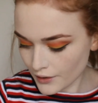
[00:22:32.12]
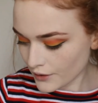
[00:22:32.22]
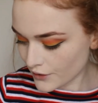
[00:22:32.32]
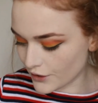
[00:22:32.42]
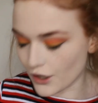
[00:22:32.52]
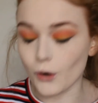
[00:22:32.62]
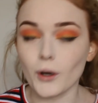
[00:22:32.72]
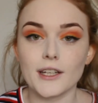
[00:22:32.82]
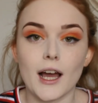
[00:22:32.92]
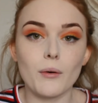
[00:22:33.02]

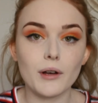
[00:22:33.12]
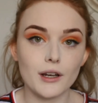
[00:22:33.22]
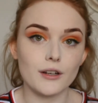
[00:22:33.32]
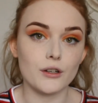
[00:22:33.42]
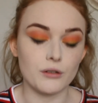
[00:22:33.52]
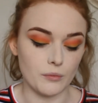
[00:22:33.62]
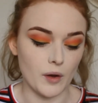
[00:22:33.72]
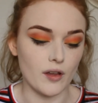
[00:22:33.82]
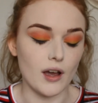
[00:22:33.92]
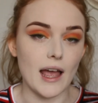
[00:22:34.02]
So now we're gonna go in
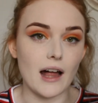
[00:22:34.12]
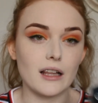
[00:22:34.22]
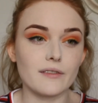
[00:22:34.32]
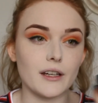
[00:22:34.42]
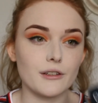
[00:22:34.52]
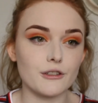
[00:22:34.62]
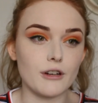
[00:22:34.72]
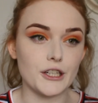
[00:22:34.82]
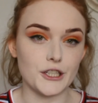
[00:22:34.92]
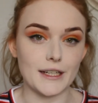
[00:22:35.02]
with our e.l.f. under
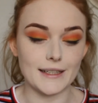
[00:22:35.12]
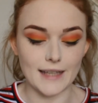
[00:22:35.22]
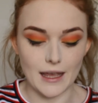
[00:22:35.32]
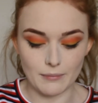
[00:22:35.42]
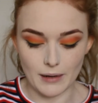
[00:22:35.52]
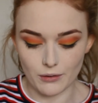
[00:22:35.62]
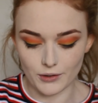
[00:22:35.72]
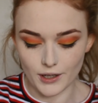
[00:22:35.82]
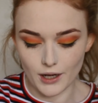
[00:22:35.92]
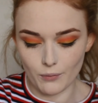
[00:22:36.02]
eye sheer setting
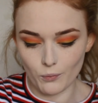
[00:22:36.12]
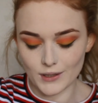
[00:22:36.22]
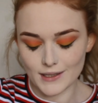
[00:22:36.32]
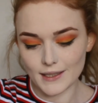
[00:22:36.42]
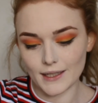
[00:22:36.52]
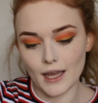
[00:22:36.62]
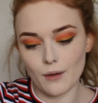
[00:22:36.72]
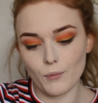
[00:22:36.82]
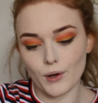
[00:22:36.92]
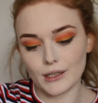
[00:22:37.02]
powder and once
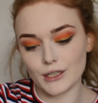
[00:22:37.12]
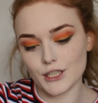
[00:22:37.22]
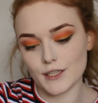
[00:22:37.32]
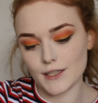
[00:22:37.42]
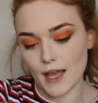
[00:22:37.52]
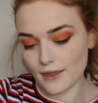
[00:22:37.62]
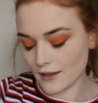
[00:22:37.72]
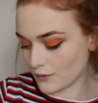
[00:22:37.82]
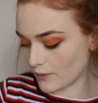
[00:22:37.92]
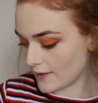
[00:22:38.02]
again we're gonna just set
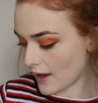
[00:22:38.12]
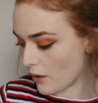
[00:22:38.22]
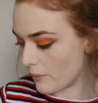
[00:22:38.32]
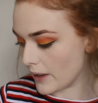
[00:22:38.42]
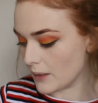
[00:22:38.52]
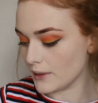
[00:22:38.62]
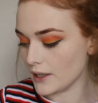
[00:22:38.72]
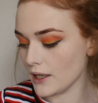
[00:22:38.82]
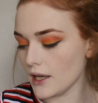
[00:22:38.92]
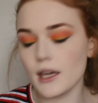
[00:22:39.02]
this with our
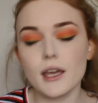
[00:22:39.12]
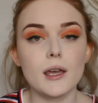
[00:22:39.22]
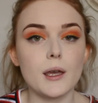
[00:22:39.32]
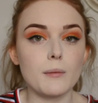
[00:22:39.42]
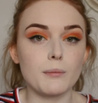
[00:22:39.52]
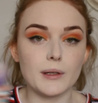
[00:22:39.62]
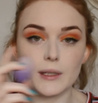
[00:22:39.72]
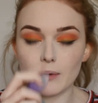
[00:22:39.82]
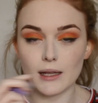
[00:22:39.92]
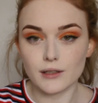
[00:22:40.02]
baby
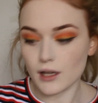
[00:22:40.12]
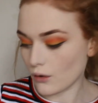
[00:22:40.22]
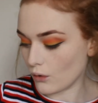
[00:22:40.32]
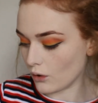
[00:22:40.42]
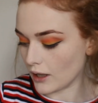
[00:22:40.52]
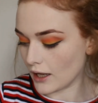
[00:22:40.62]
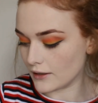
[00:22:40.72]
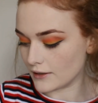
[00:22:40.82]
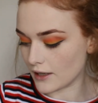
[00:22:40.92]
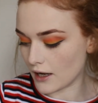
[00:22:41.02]
beauty blender all
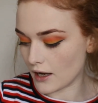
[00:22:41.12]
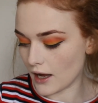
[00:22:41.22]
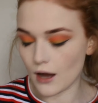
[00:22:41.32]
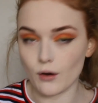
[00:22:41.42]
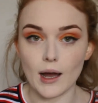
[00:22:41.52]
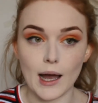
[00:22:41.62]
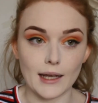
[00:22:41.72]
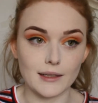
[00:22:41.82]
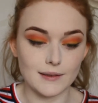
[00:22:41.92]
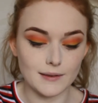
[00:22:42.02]
under our
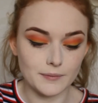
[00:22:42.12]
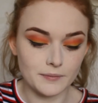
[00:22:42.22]
eyes.